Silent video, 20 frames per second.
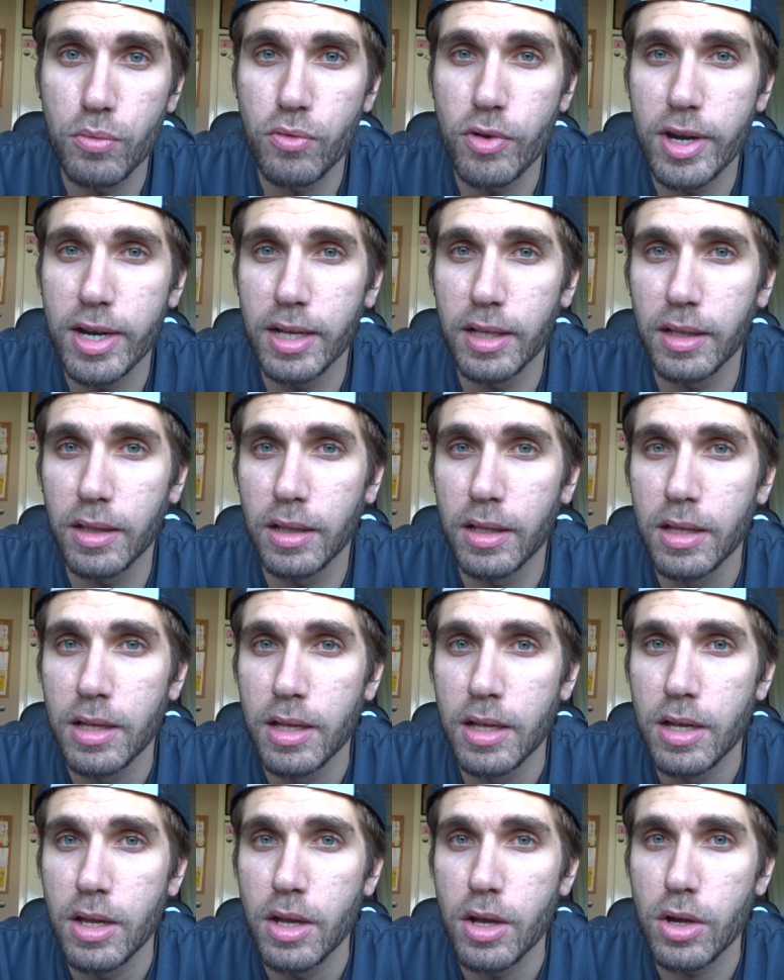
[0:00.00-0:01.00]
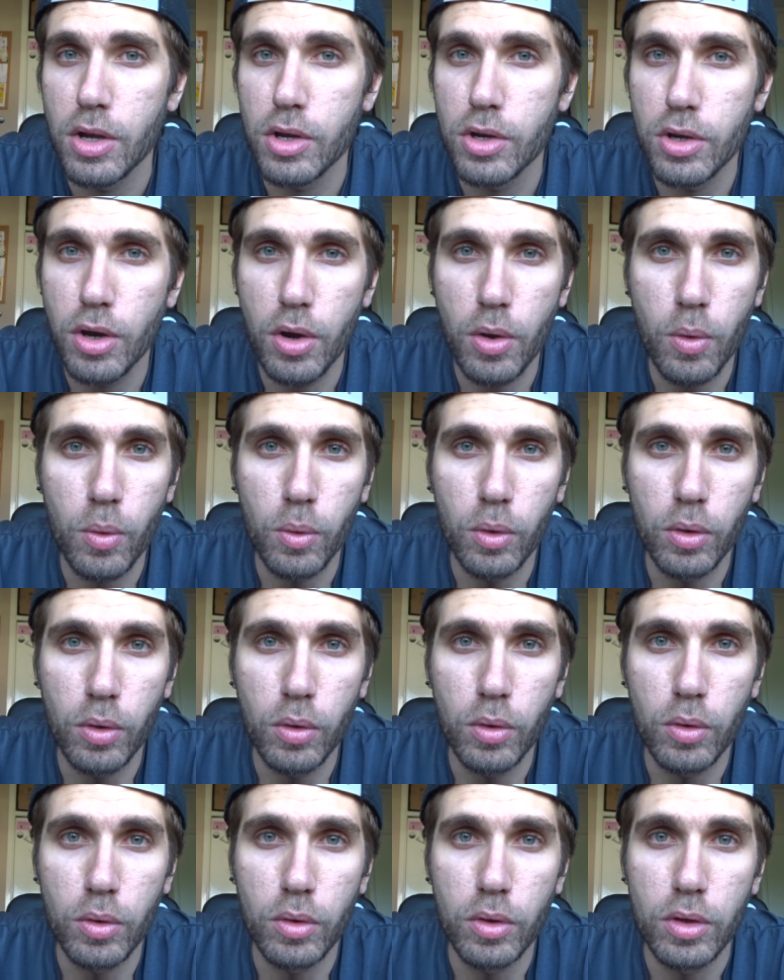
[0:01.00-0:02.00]
real goal
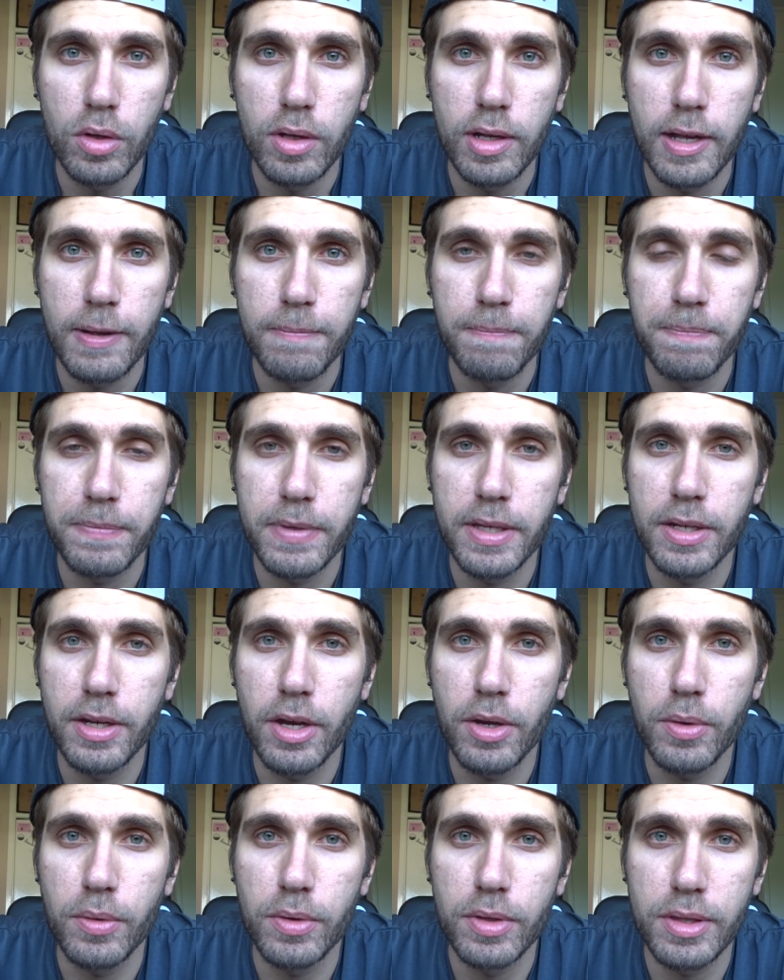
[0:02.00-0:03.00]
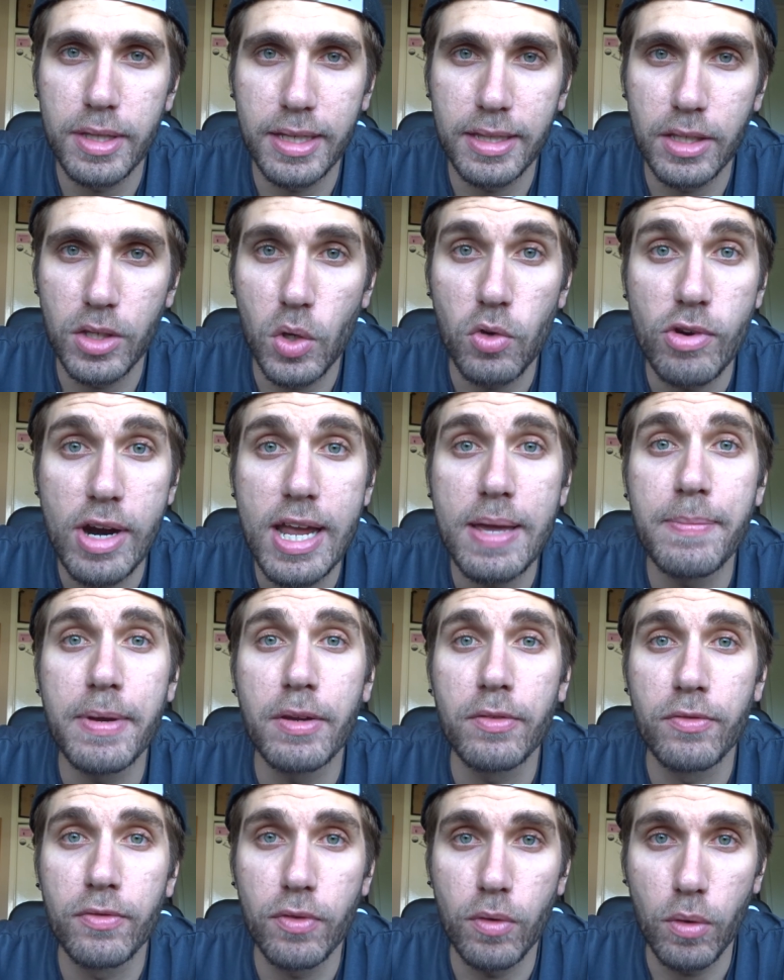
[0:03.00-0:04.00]
or you know thing that you're
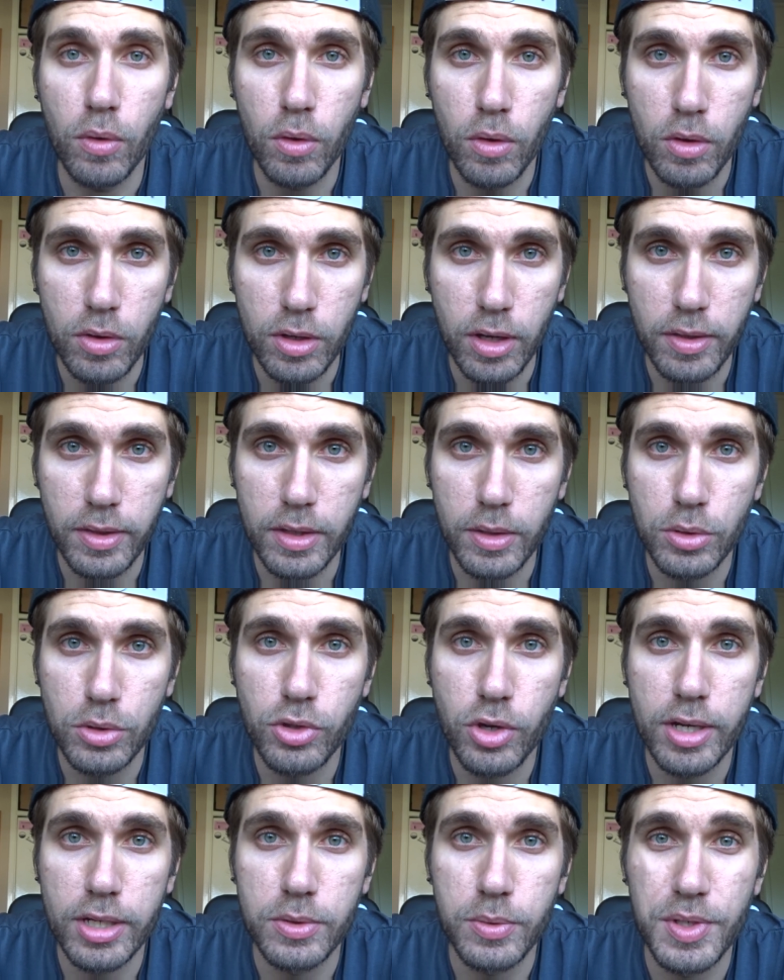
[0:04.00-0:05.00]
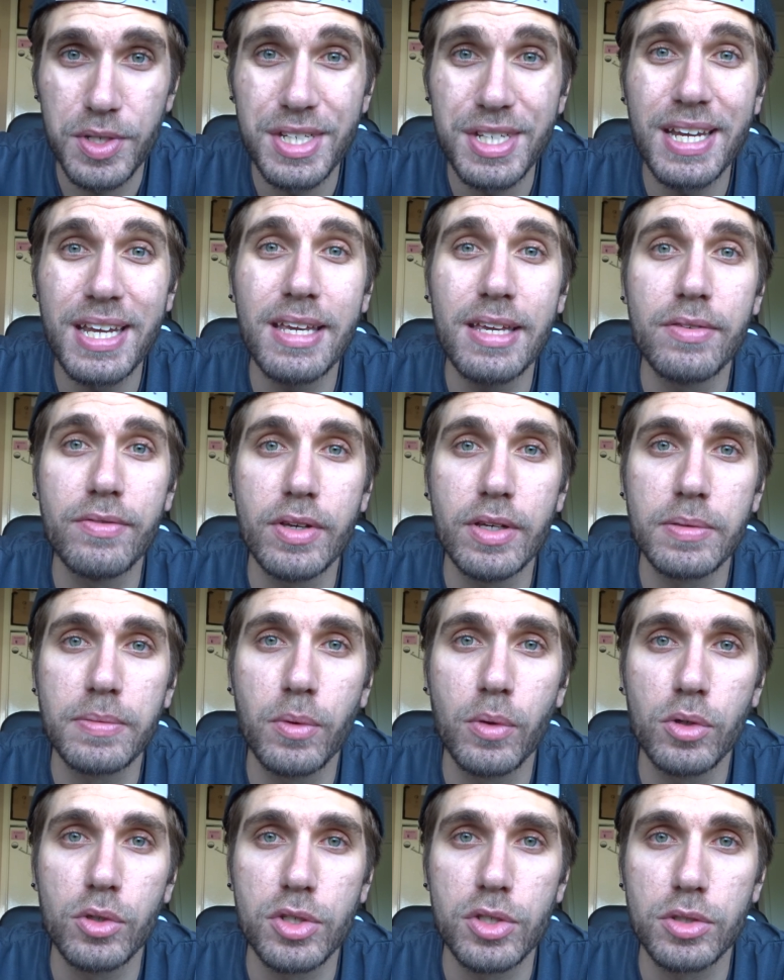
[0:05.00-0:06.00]
aiming for nothing you're trying to achieve it's
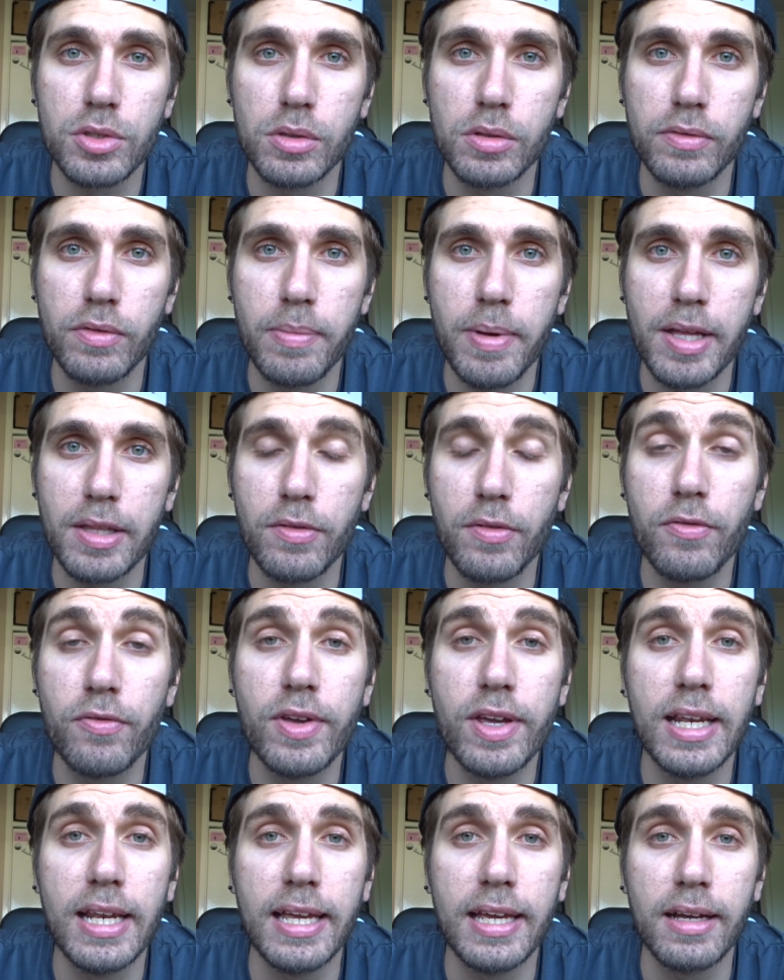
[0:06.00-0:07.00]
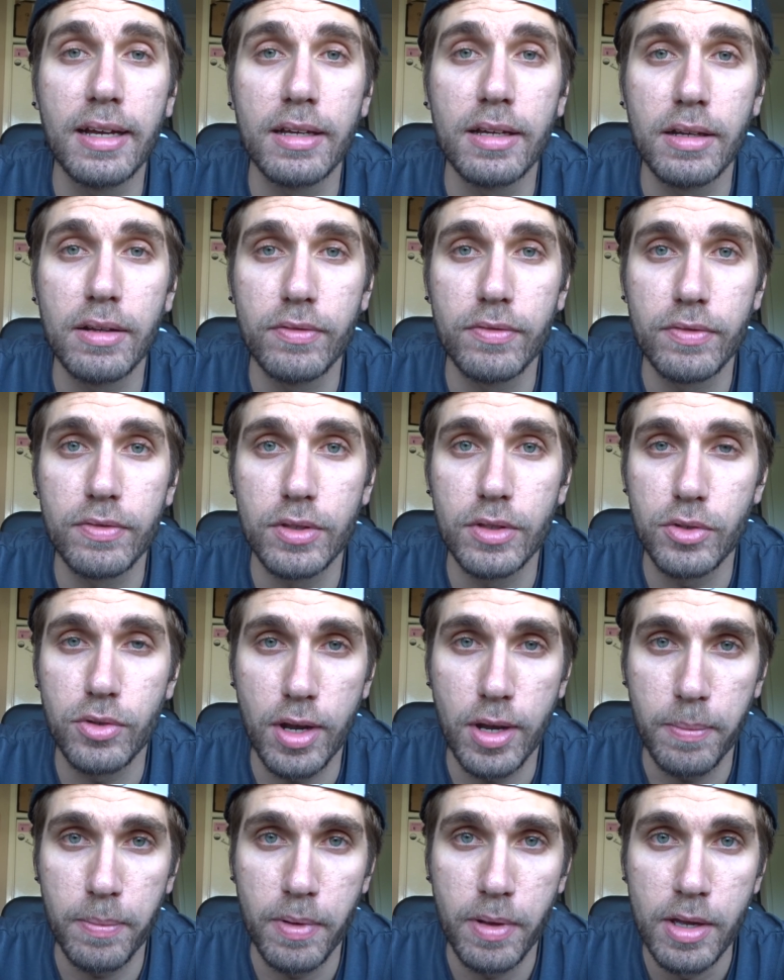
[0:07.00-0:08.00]
more just sort of about the feeling of the
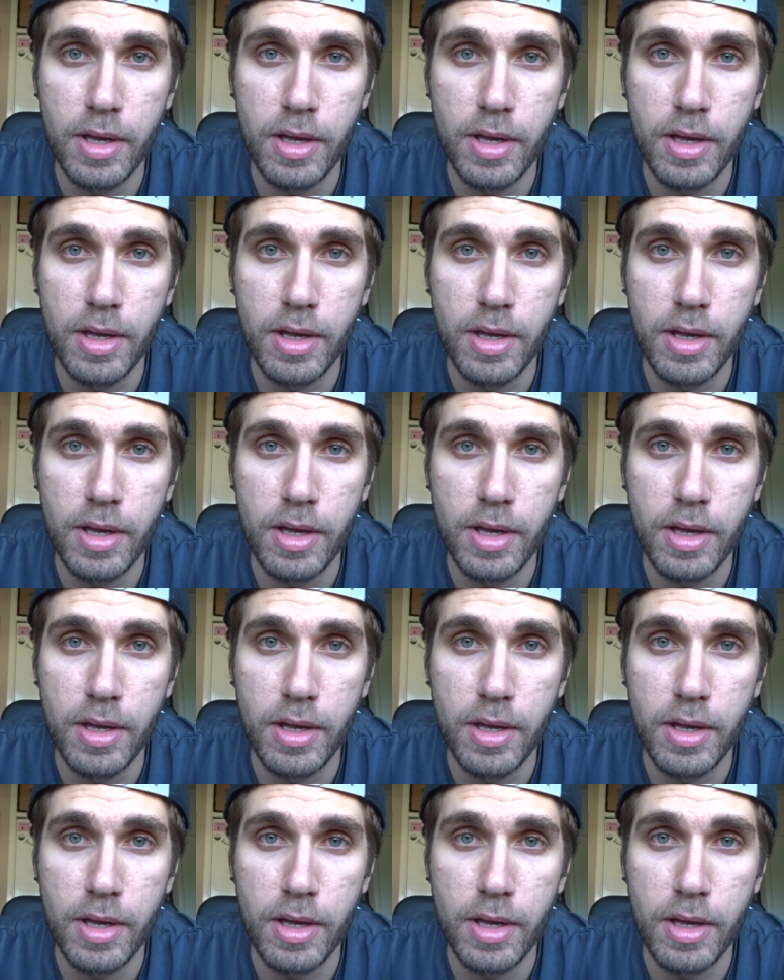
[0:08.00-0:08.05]
dream